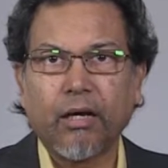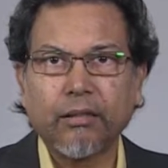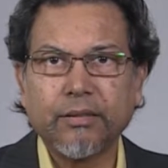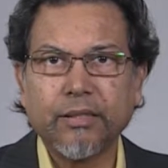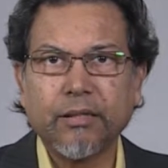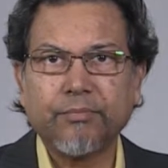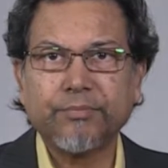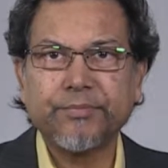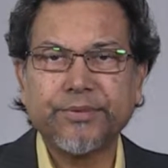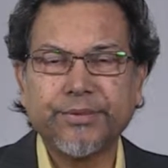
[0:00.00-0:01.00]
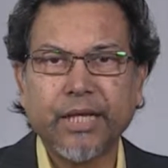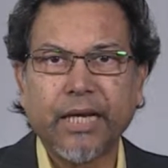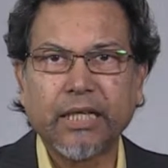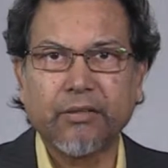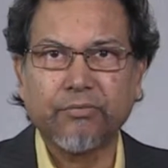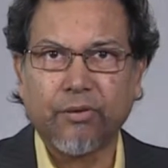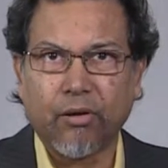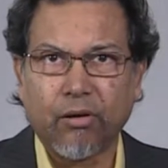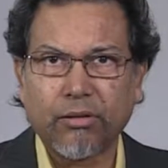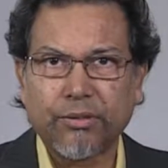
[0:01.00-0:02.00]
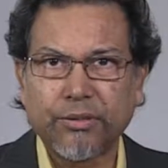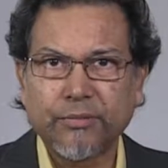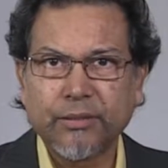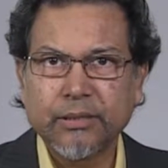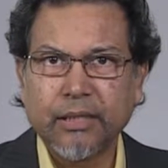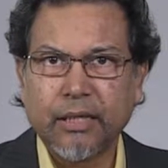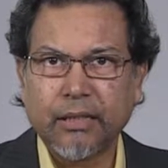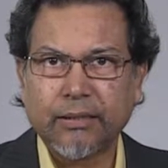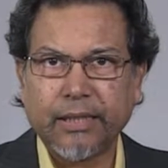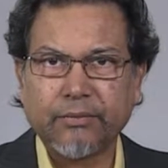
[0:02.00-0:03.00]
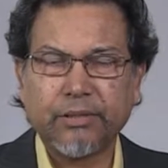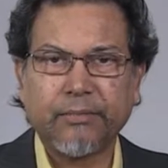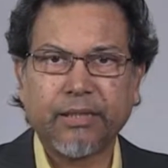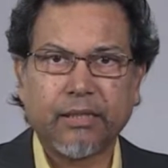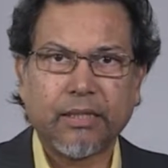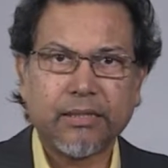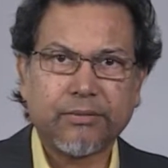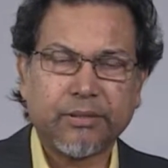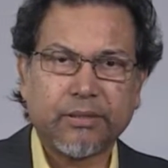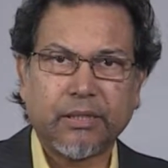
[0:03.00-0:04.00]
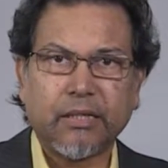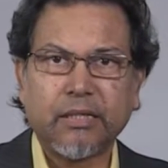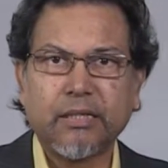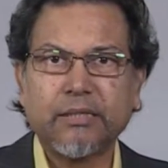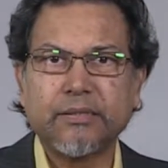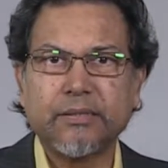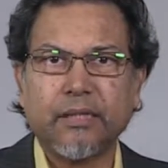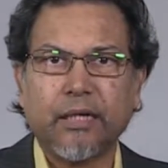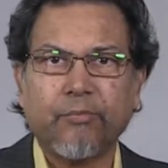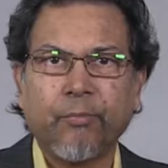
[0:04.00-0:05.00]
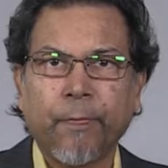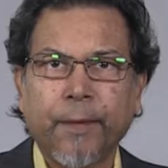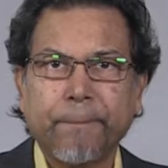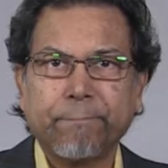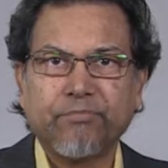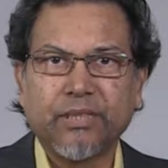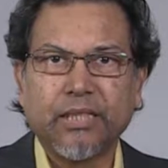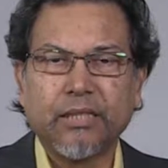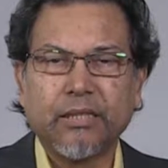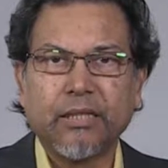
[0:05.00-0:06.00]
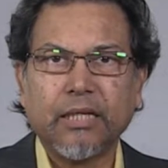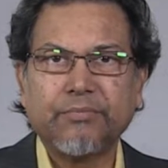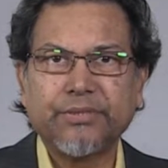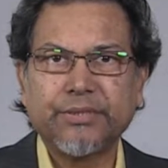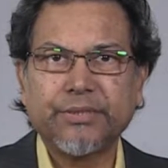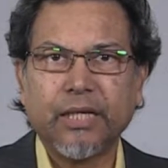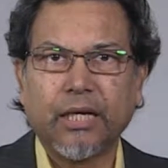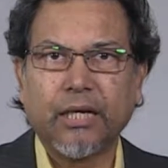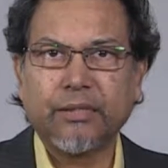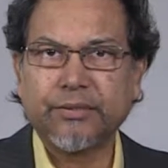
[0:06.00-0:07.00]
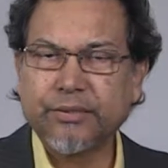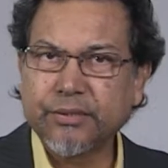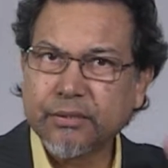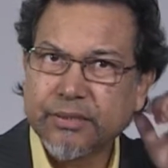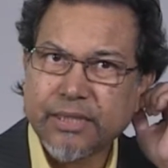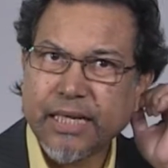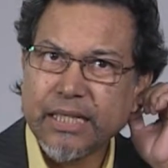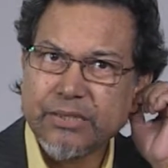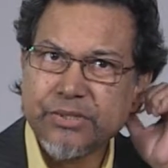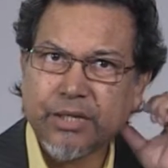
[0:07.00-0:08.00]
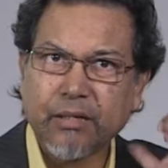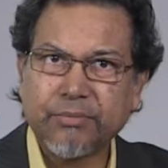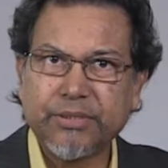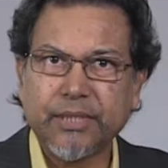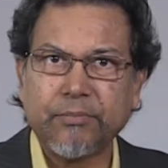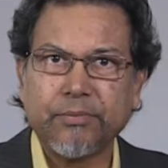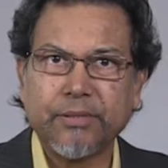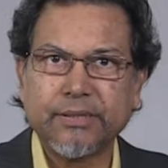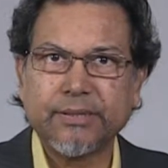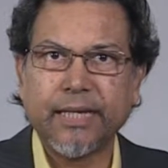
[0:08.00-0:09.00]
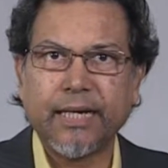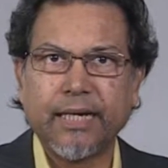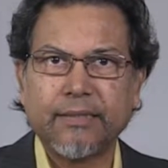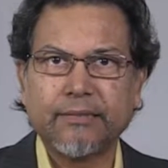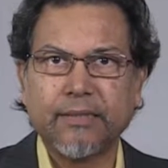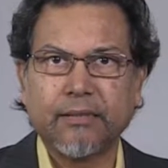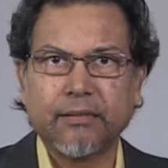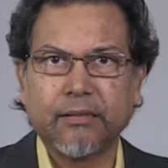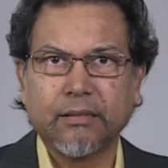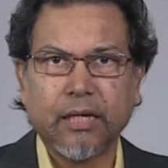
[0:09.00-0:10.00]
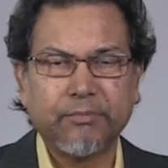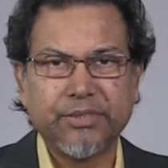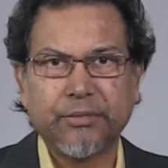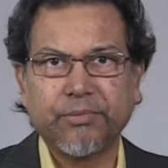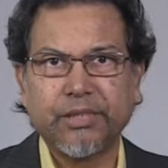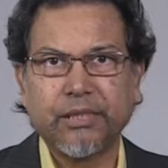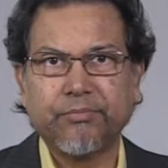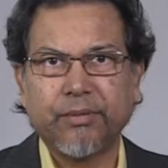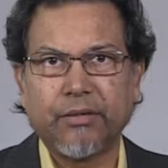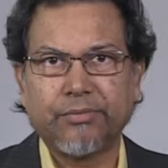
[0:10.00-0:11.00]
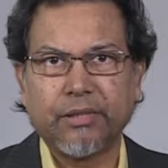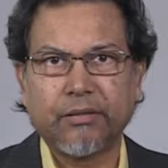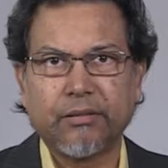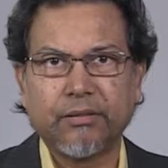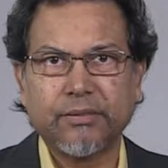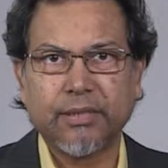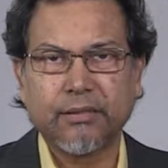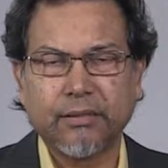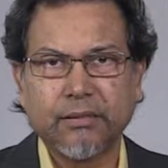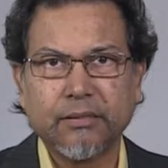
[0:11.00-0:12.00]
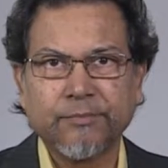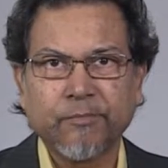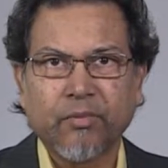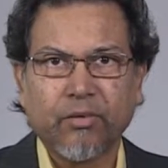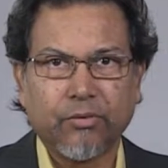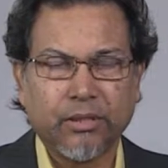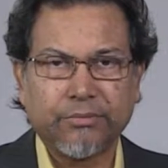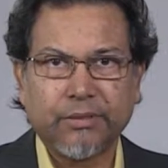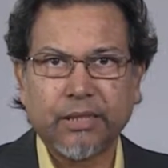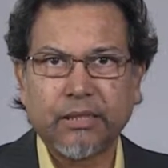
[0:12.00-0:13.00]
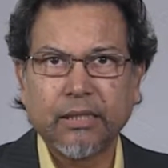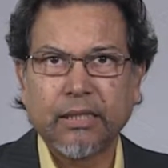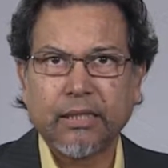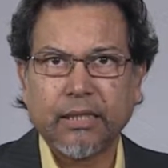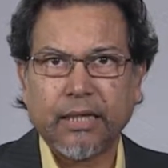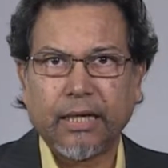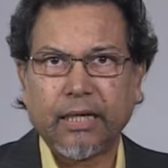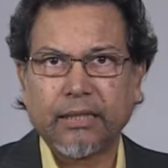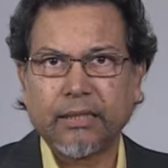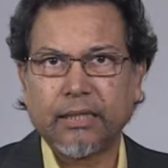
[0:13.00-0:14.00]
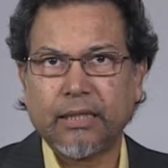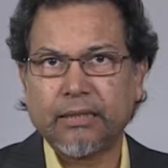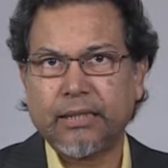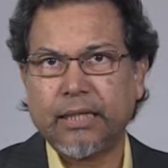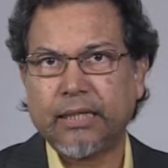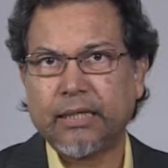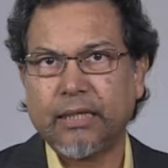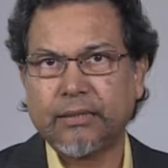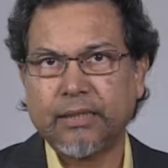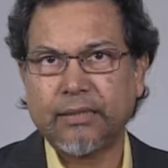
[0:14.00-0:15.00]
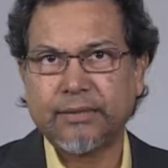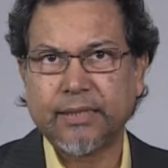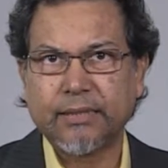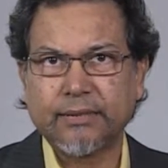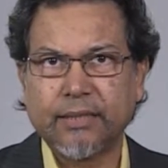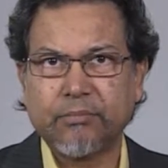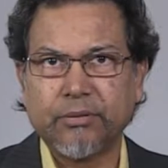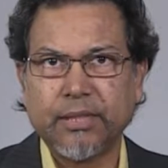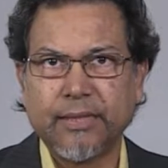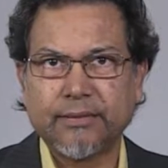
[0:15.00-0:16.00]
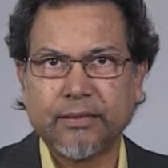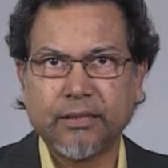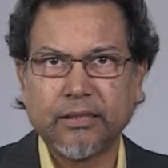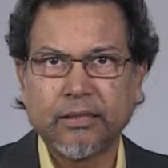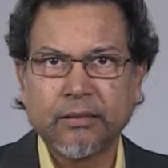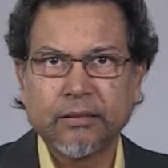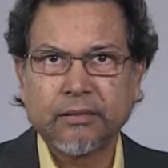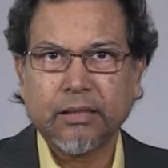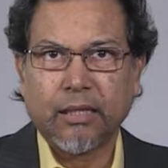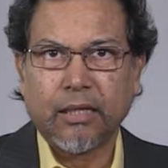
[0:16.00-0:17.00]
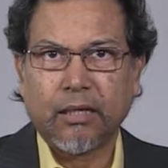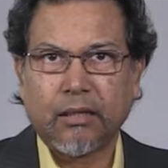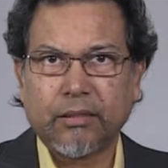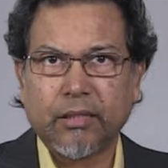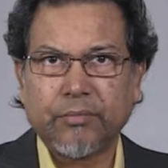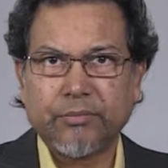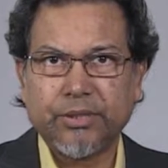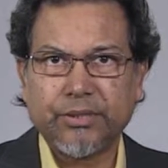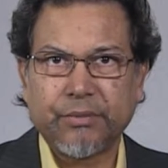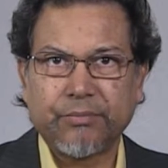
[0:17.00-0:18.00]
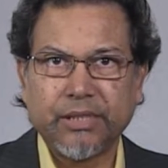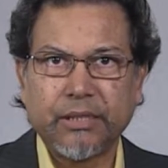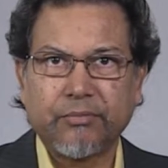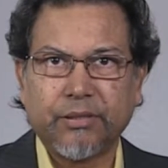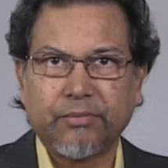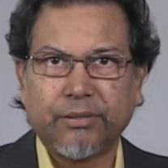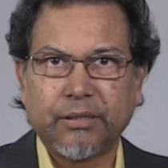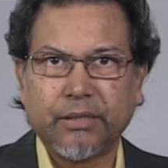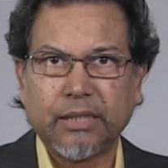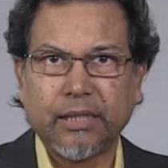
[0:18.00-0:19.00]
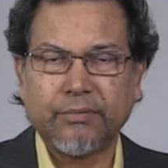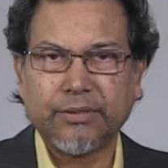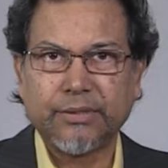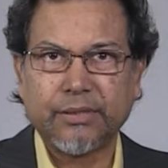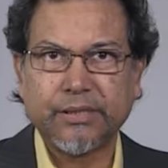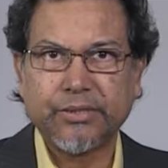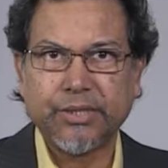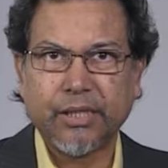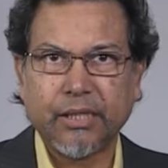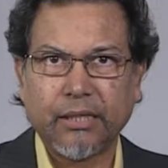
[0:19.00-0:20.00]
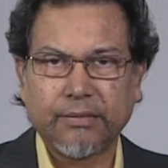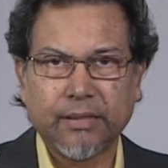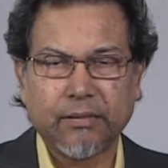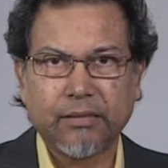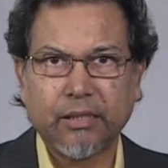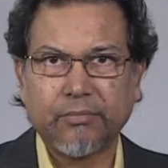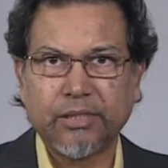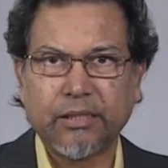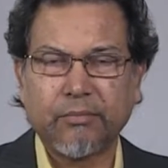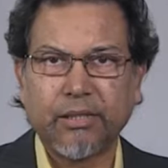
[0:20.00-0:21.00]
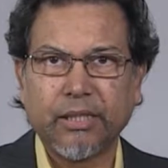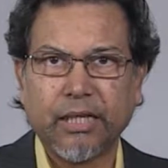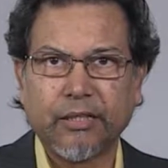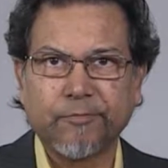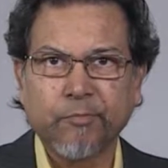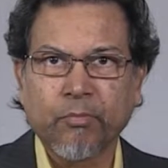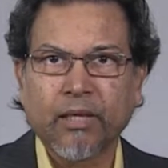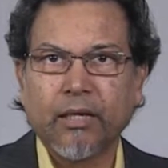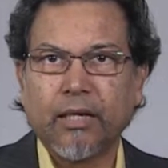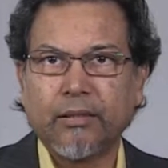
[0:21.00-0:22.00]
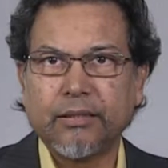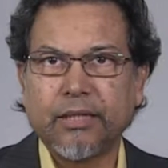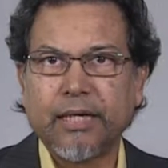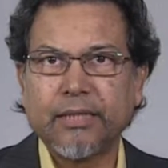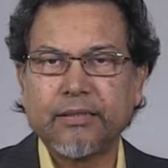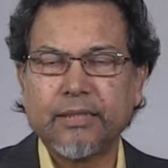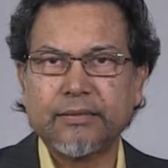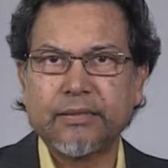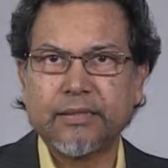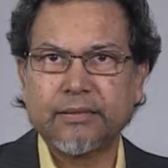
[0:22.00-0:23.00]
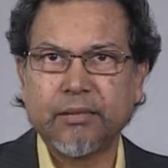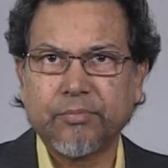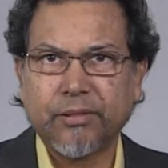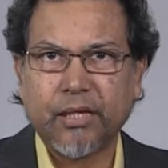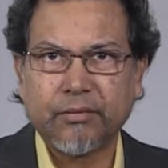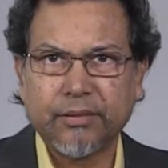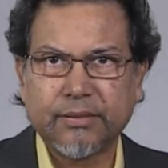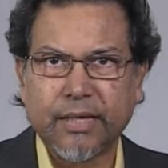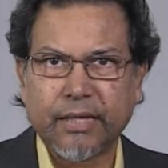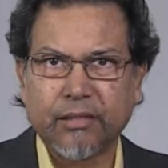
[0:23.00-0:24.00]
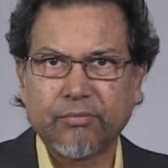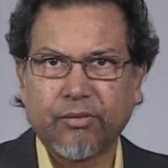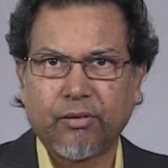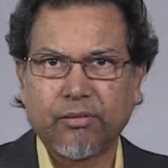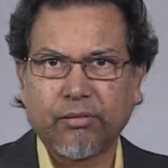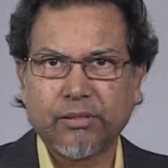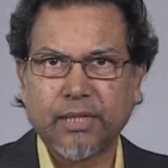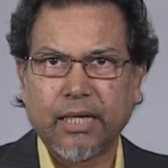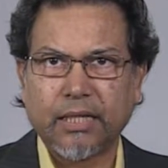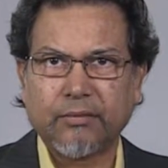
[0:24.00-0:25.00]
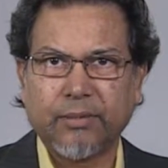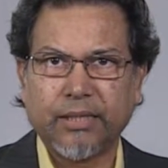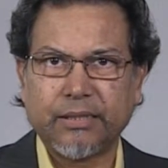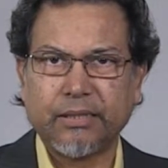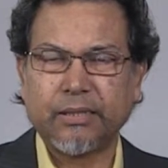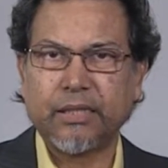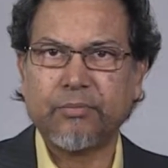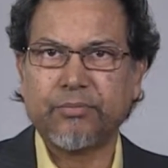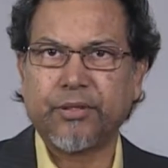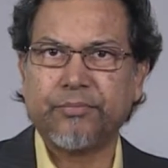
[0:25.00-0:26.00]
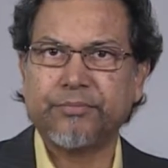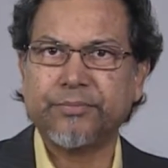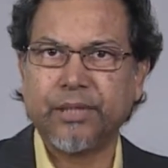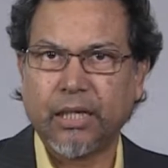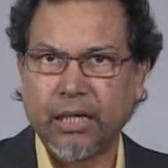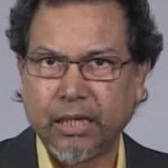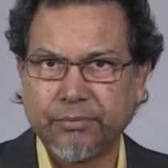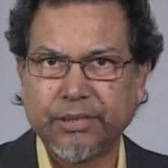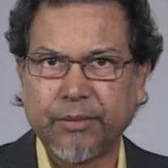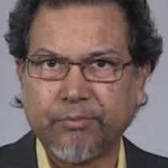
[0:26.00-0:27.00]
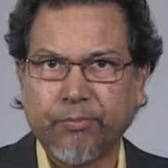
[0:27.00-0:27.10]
the stacking fault that we have analyzed with terahertz. The left sketch of the sample is that silicon, germanium buffer on silicon wafer, and then the second sample has the on top of the germanium buffer they have a CG layer, silicon germanium layer. On the right there is an example how the stacking fault looks like by TEM from IBM,